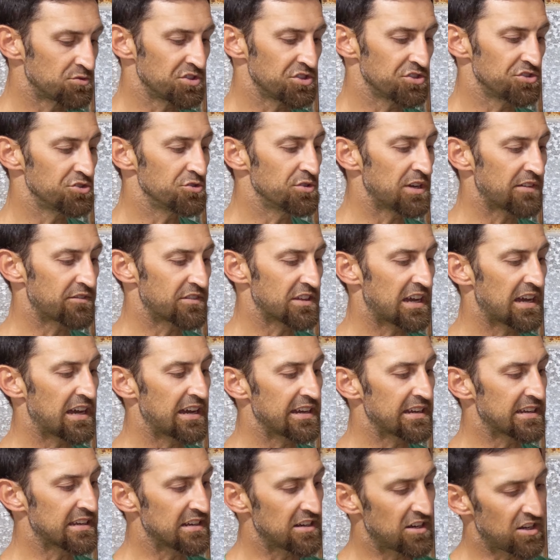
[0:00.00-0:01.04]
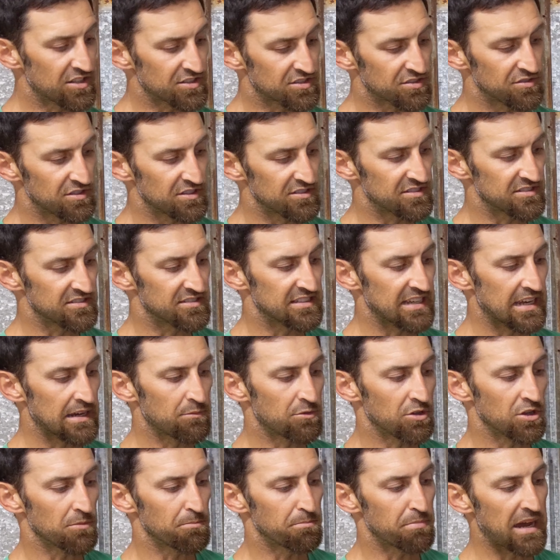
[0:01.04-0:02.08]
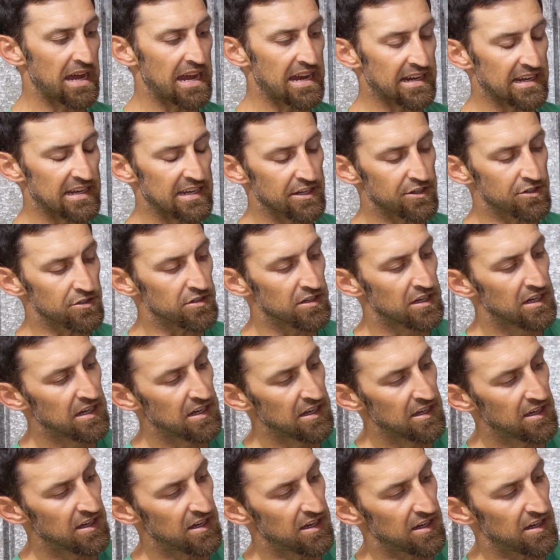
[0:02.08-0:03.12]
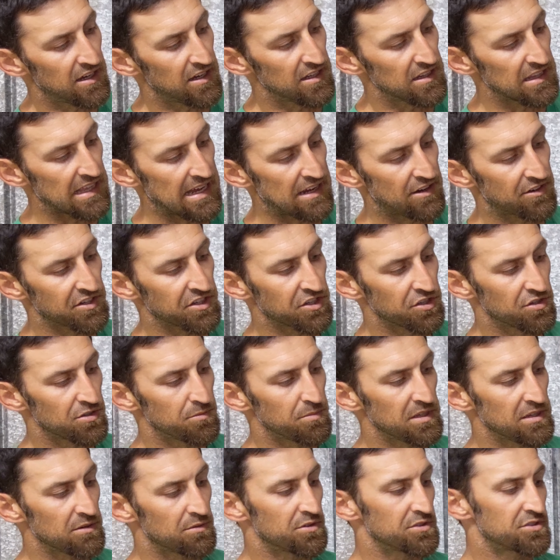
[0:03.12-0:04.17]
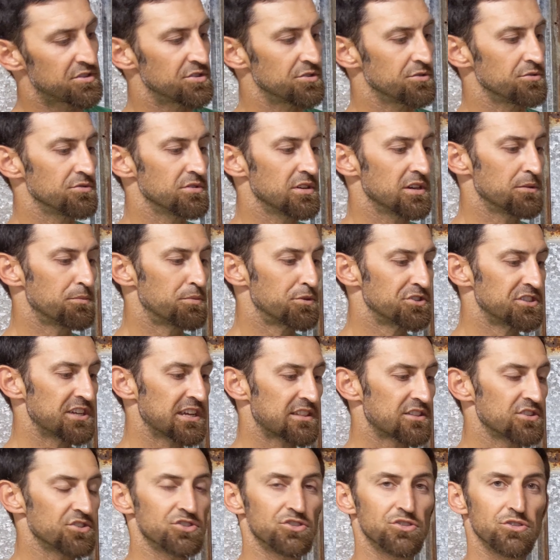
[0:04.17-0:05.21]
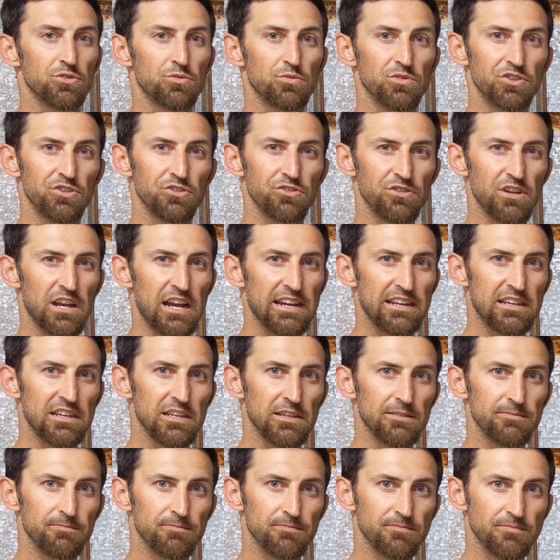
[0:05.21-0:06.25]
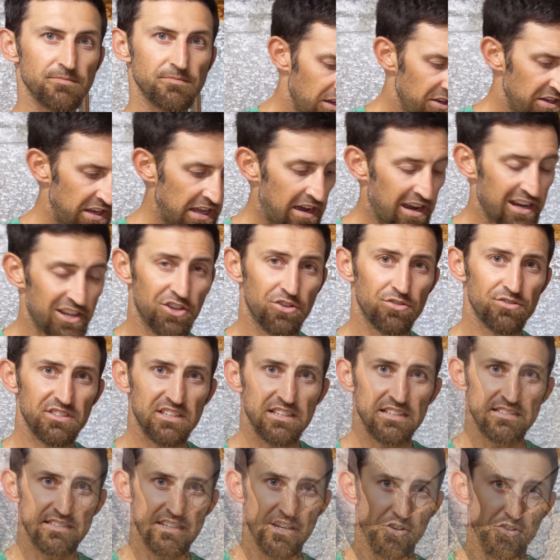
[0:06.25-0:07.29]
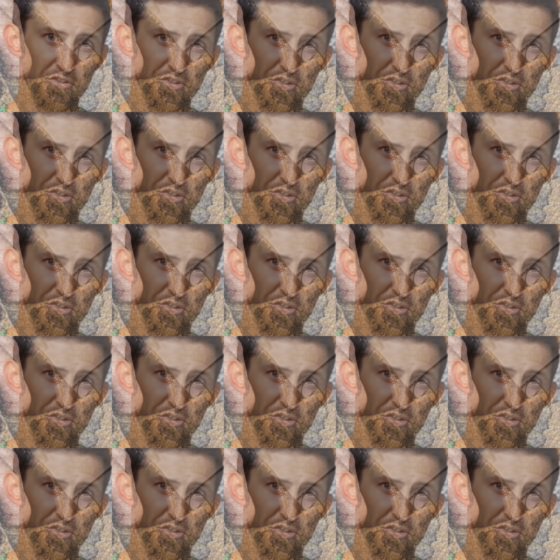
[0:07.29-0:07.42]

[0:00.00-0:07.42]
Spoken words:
when you do have to hike, and it also does the same on the back here, allowing you to be able to protect the shoe when you're hiking. Now, I used these in a